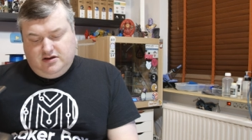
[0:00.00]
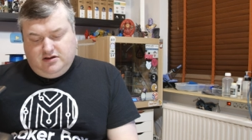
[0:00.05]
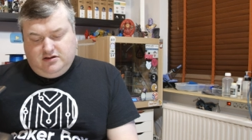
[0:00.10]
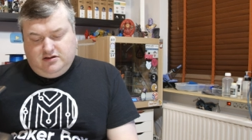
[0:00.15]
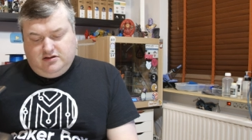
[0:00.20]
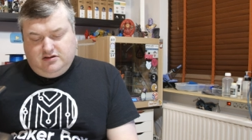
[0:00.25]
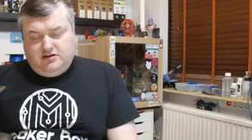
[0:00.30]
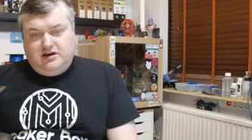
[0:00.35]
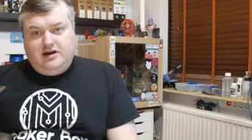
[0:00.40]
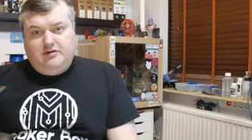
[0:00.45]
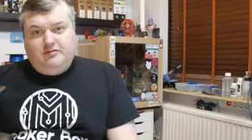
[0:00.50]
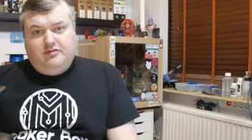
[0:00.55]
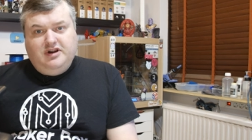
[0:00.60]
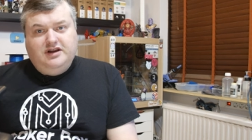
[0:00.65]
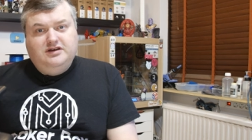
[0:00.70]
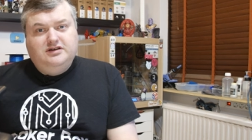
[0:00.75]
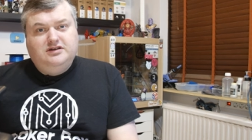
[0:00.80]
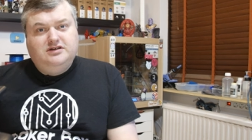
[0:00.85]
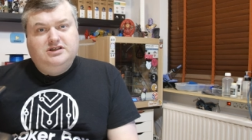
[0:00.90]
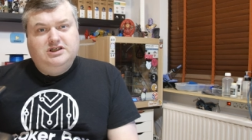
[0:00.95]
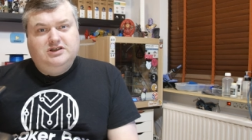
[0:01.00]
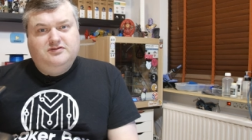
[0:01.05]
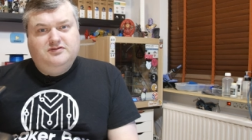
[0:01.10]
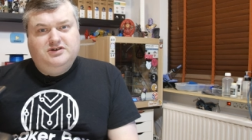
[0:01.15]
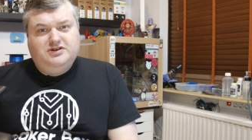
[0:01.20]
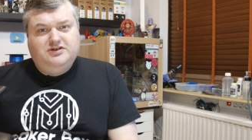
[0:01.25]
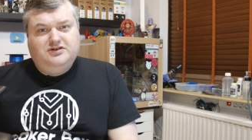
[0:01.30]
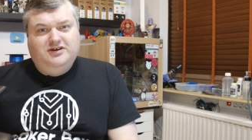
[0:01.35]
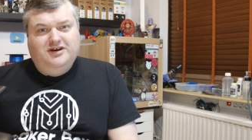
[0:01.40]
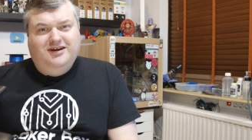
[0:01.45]
uh, airplane
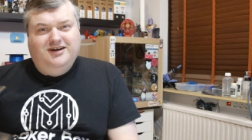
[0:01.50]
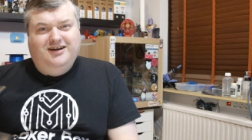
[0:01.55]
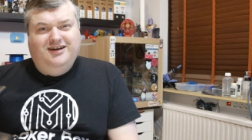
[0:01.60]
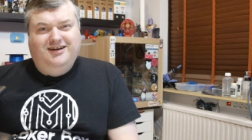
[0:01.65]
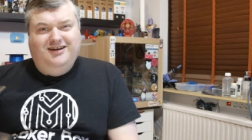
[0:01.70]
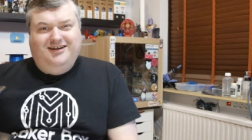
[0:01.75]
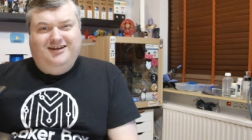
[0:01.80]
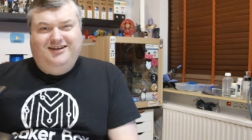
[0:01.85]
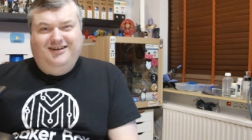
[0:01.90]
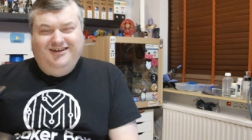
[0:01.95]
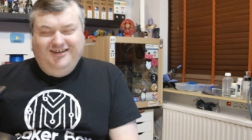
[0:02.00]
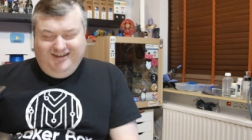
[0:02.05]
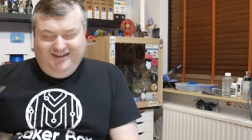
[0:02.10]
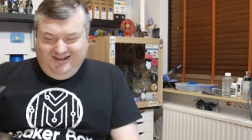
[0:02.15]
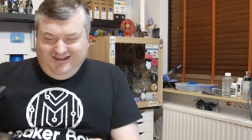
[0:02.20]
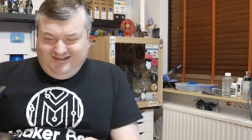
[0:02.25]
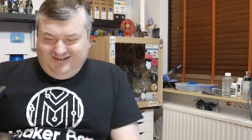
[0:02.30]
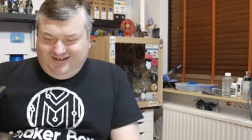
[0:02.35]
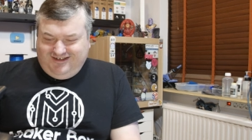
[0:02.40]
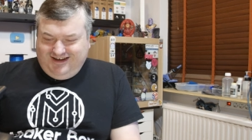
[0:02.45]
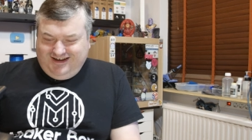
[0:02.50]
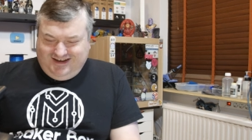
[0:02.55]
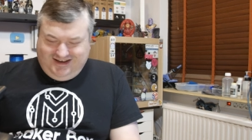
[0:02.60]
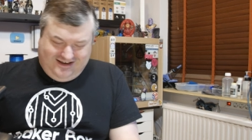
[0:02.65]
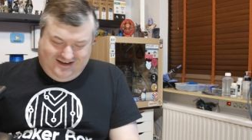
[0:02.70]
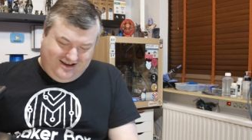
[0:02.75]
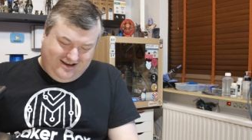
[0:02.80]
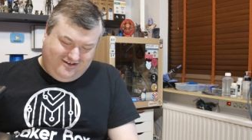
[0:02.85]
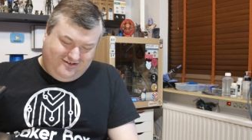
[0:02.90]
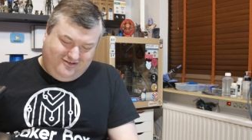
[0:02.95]
situation. But
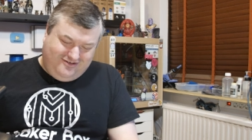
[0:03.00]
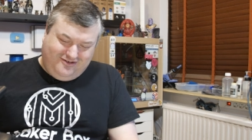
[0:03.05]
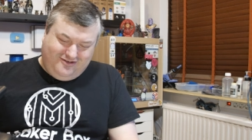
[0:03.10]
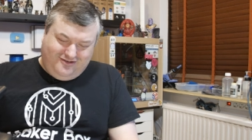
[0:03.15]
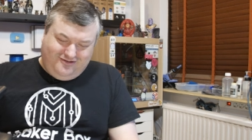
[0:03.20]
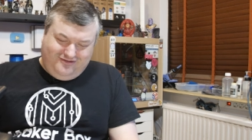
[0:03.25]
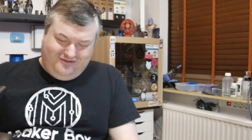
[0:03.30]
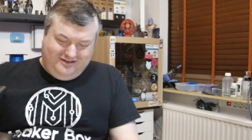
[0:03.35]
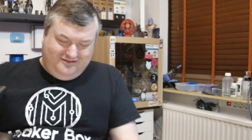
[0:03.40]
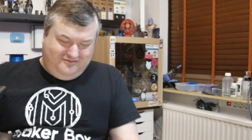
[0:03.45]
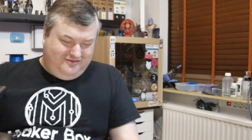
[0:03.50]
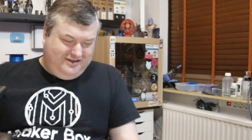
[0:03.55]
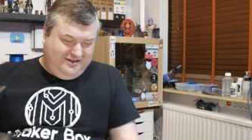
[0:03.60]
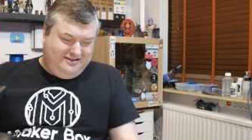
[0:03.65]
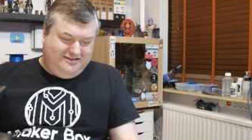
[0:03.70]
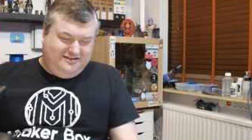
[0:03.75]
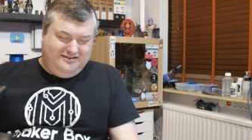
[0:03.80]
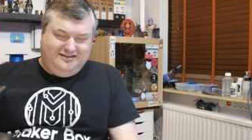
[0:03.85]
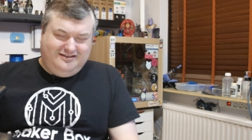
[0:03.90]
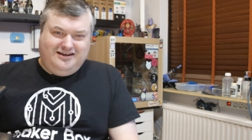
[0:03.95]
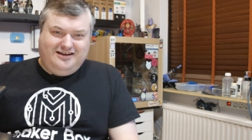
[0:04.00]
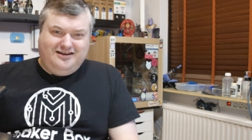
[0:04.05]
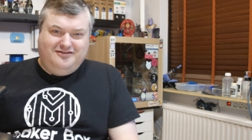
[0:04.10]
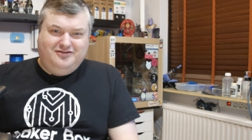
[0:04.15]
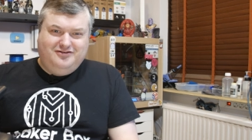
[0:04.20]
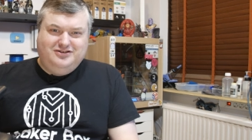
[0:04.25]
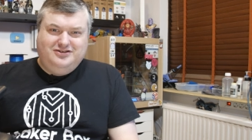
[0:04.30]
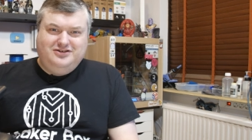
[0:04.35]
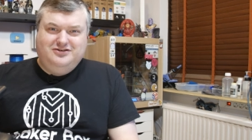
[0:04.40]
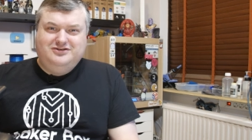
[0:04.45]
I, I don't know what, what I
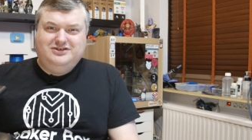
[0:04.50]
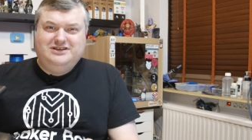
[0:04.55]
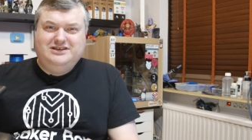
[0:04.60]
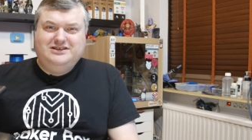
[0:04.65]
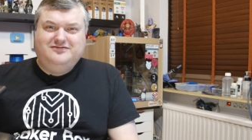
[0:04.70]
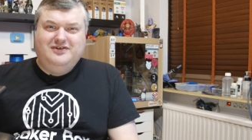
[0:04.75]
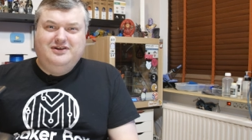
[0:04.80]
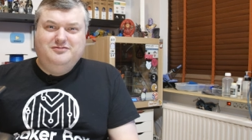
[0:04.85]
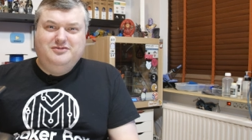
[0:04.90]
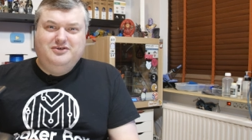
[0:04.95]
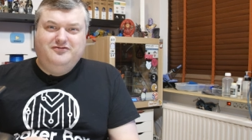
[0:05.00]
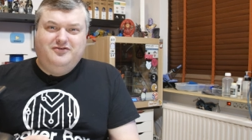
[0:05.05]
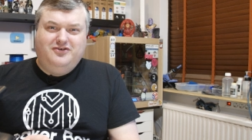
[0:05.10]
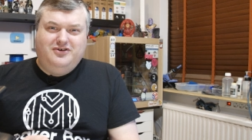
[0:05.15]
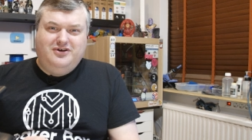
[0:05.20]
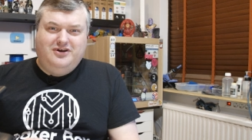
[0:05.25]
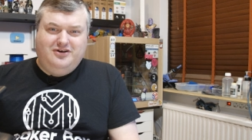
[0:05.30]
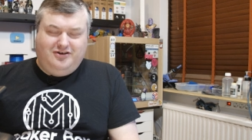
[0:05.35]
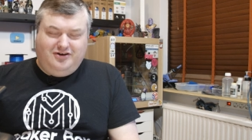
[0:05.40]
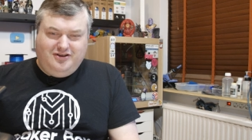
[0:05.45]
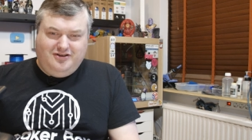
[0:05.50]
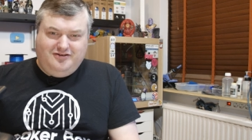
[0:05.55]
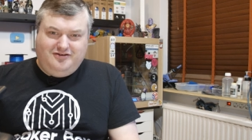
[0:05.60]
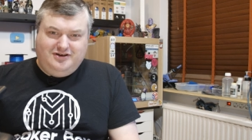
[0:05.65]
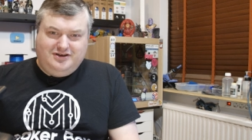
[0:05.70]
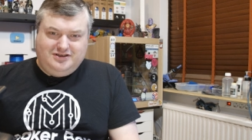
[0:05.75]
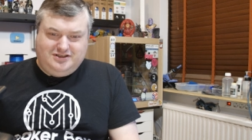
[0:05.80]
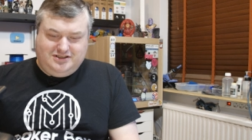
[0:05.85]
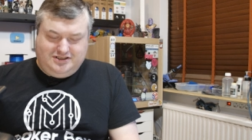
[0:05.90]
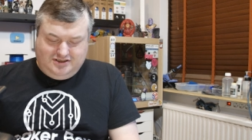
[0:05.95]
would use this filament for,
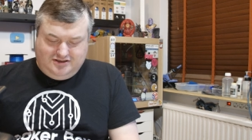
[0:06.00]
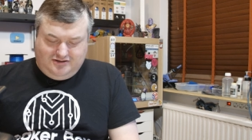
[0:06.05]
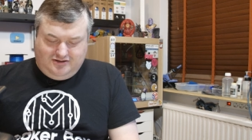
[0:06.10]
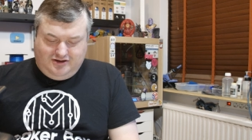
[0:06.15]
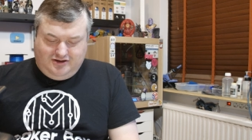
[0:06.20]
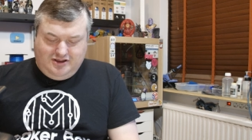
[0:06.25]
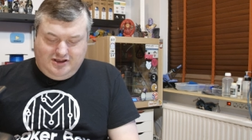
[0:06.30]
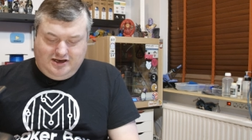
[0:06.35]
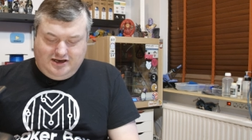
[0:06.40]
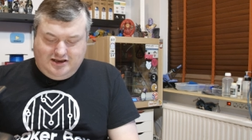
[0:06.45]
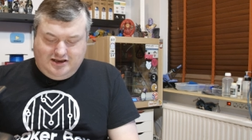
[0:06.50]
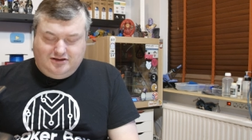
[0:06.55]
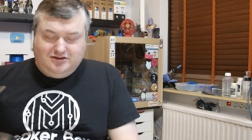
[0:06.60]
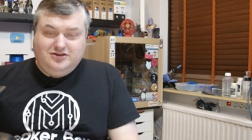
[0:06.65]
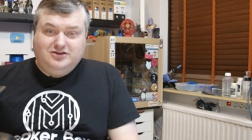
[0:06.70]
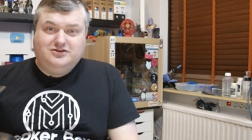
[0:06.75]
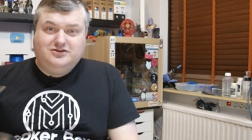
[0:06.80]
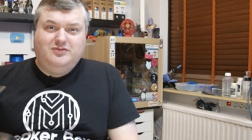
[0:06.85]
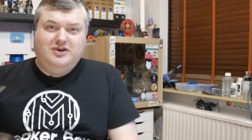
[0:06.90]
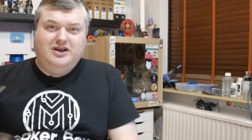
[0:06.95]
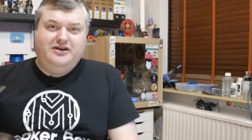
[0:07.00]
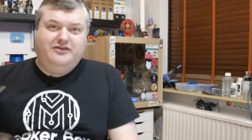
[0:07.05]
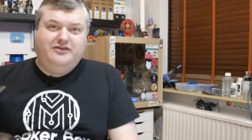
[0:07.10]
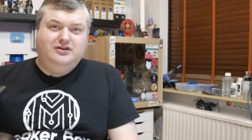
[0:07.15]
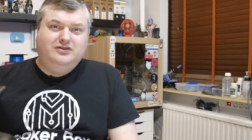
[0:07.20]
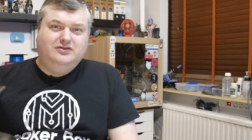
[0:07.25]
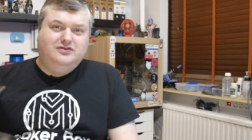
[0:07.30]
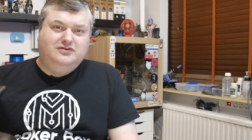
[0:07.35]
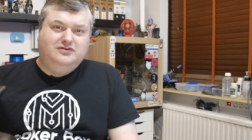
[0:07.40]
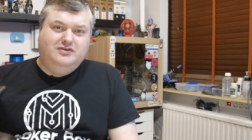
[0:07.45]
otherwise other than just playing
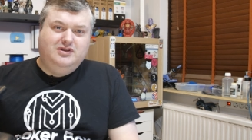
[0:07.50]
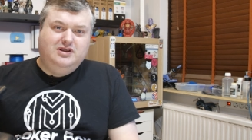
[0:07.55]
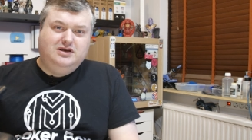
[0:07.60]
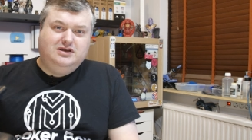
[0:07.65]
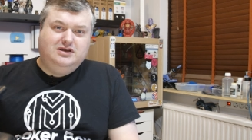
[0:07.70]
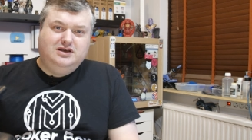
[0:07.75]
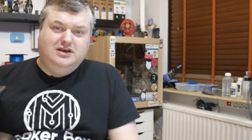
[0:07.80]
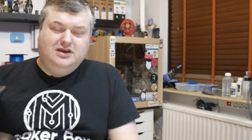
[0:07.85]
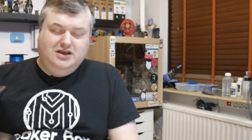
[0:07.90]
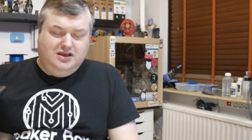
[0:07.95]
around with it.